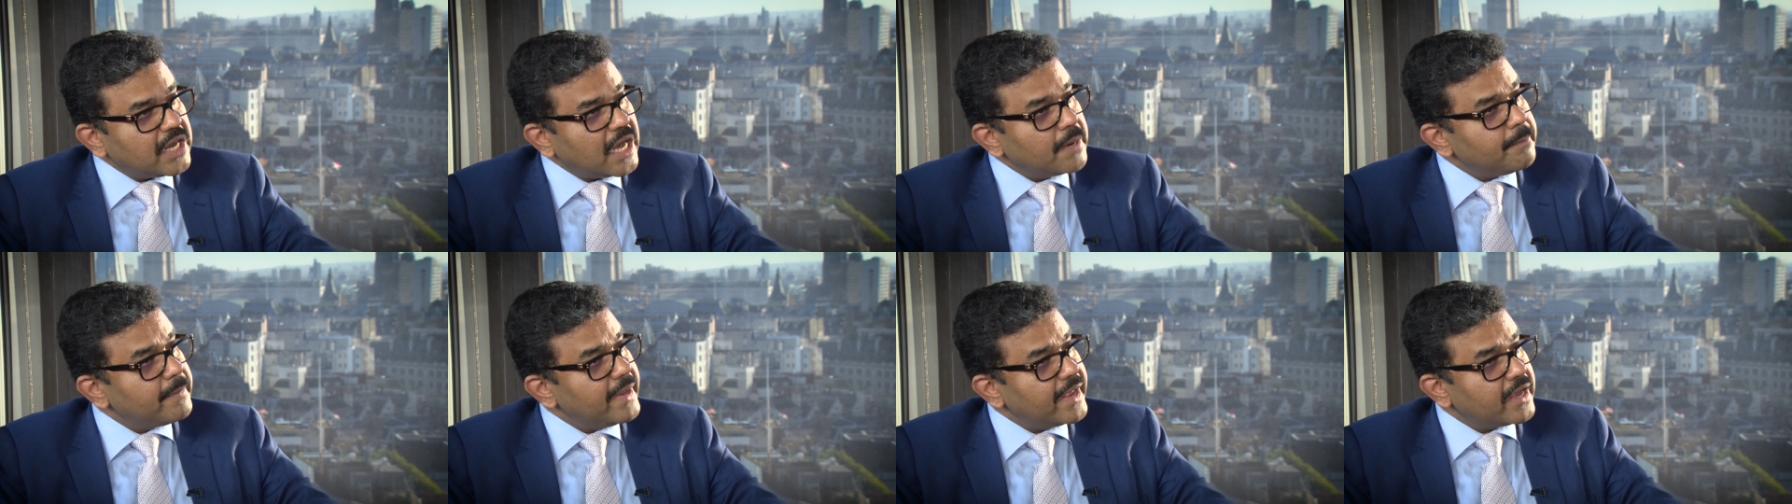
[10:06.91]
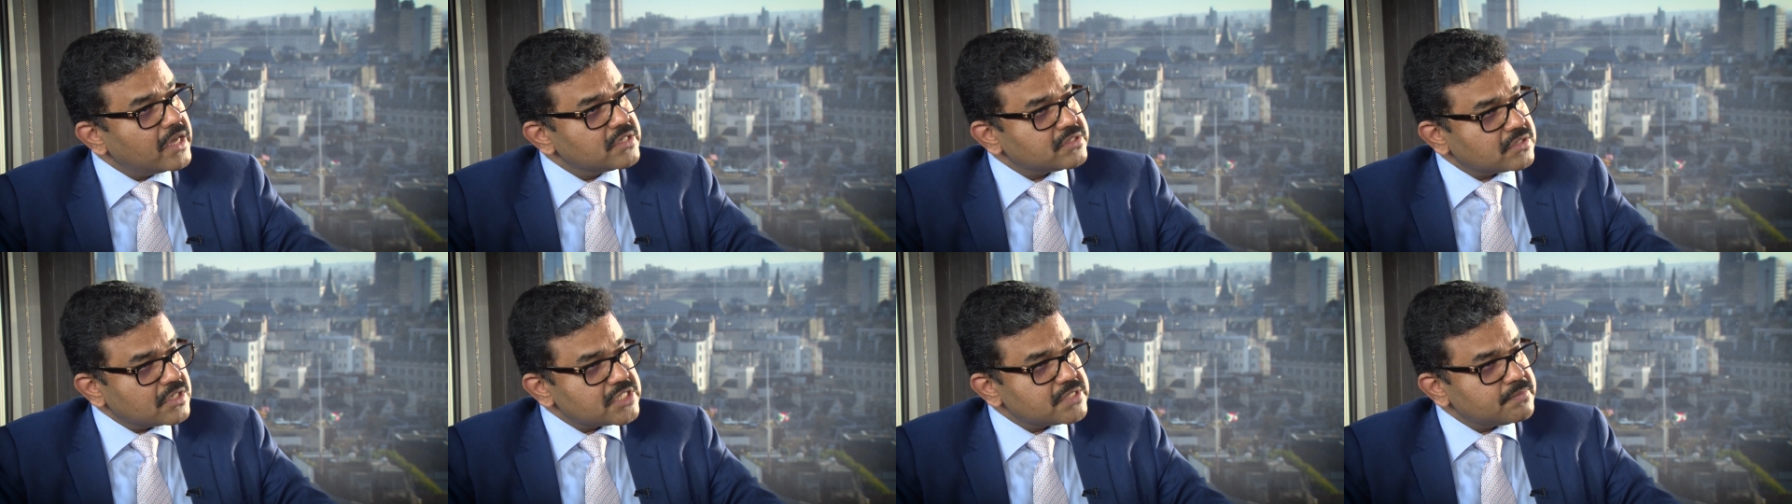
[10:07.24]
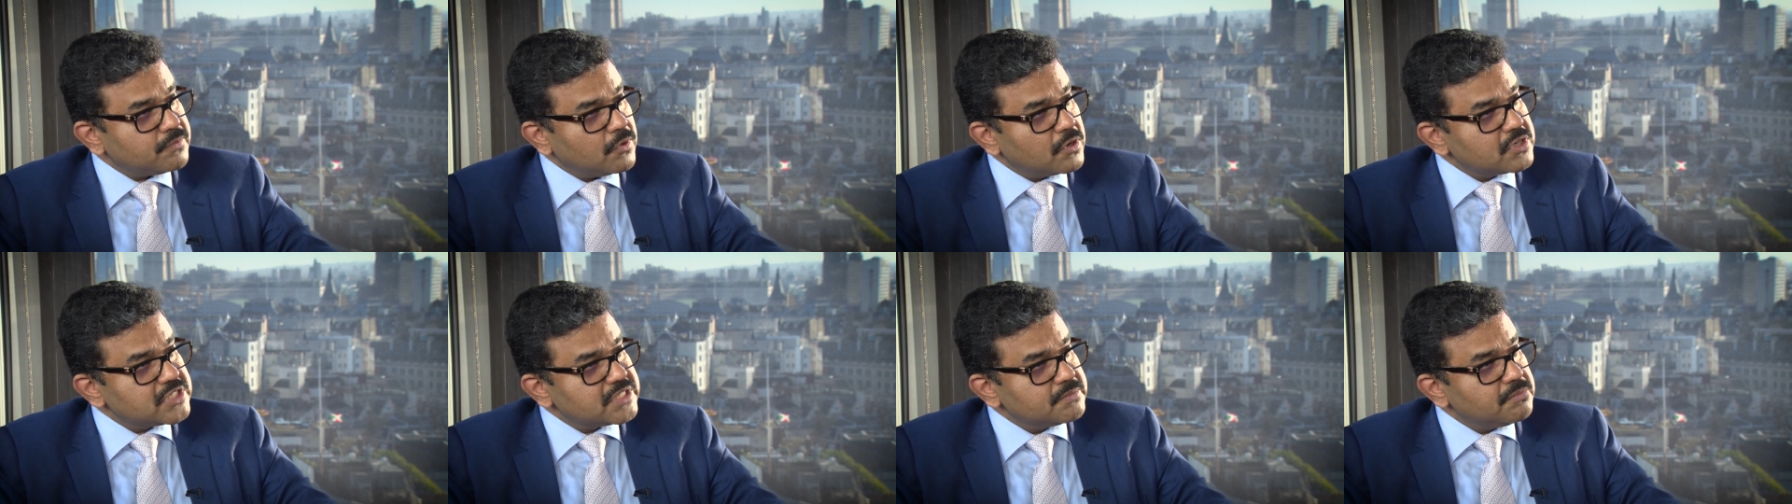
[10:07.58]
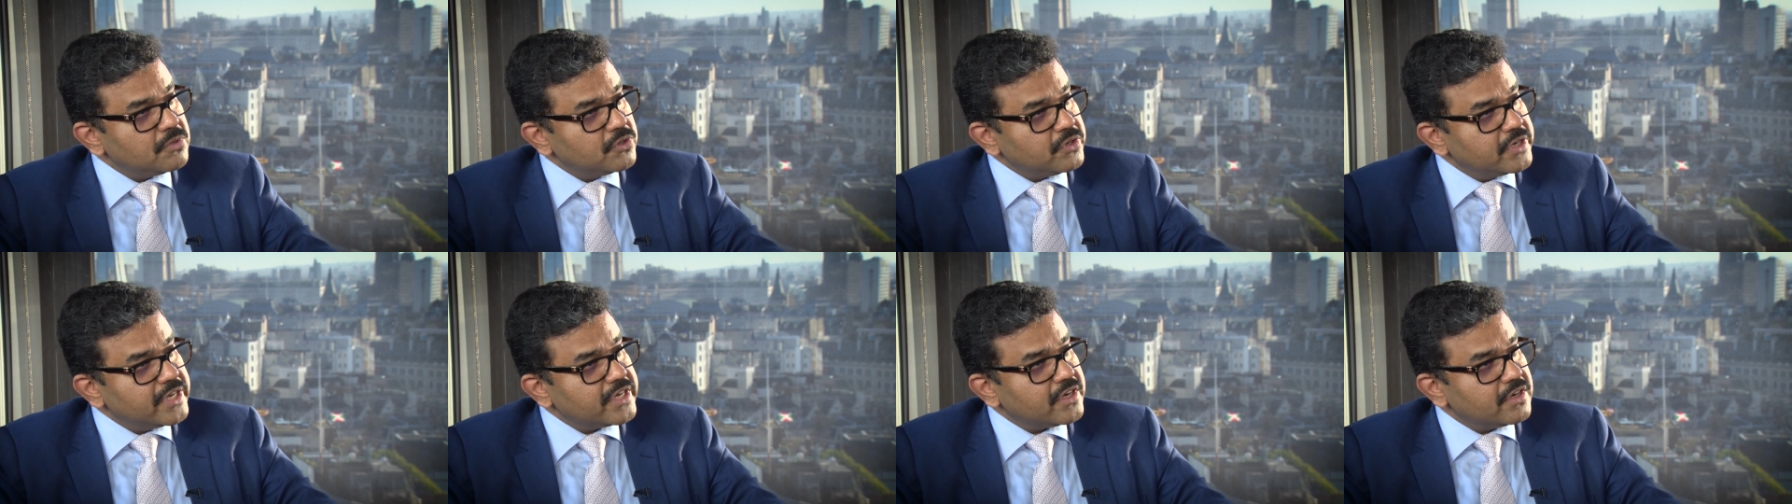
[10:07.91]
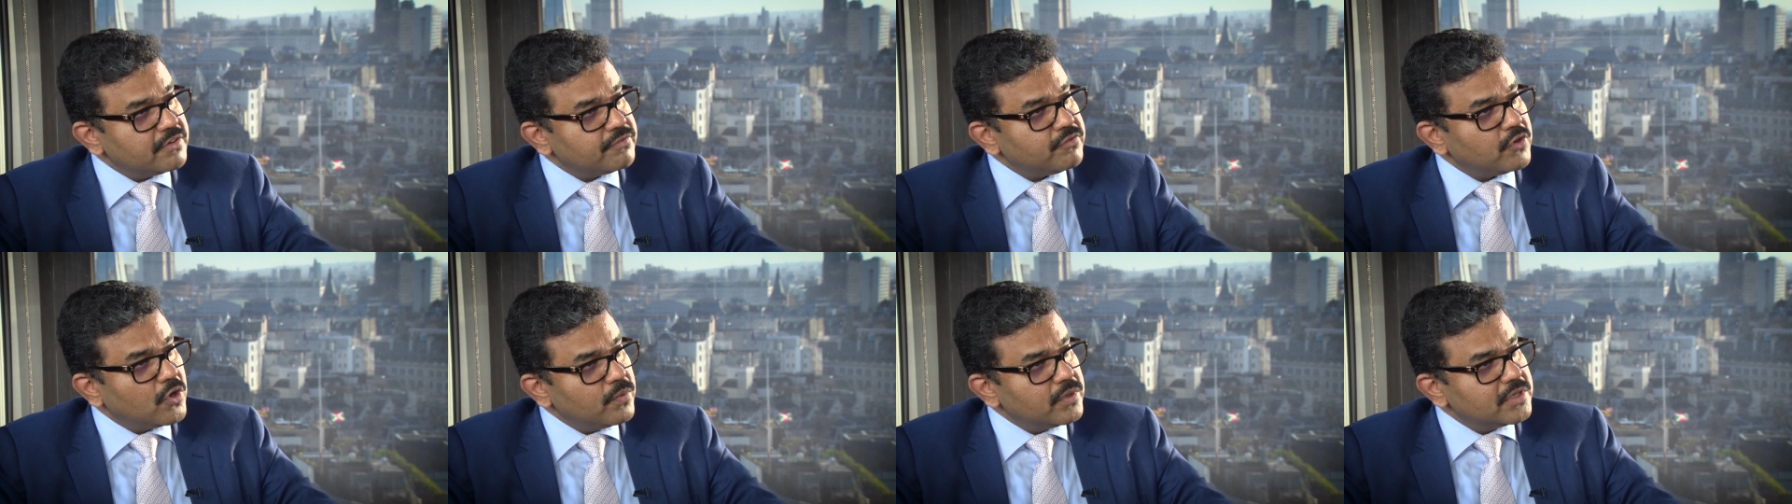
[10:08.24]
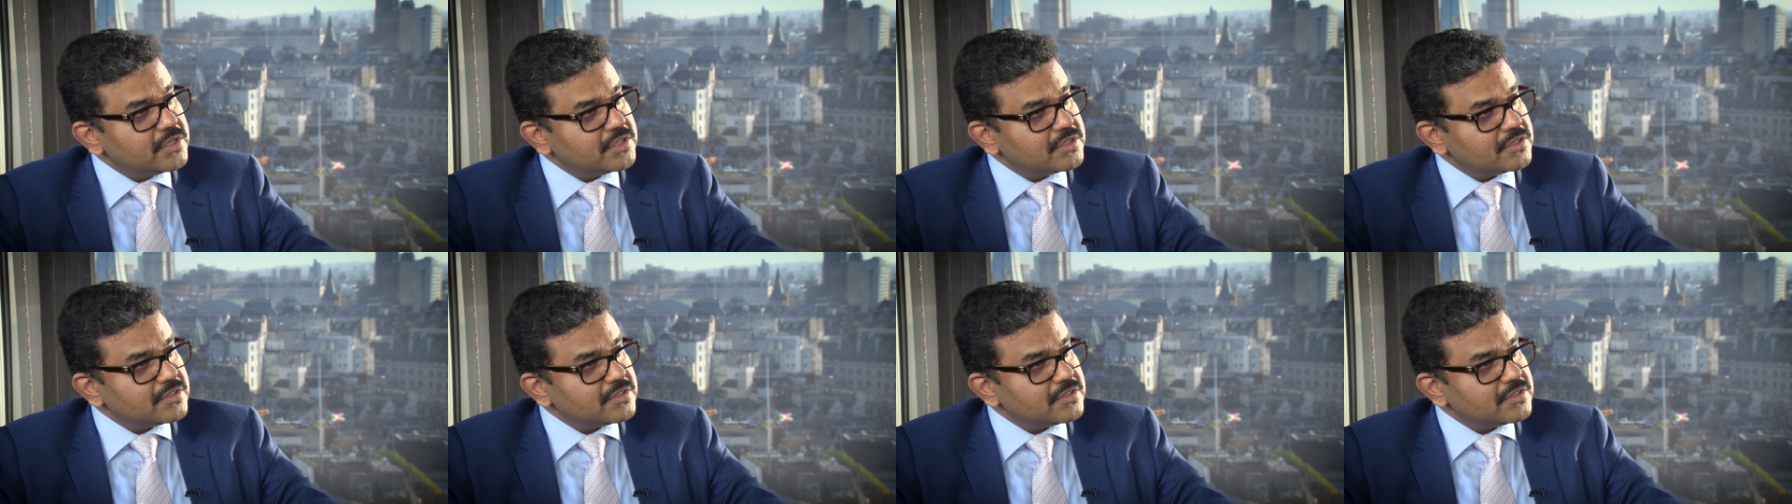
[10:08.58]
and make us responsible to take it forward.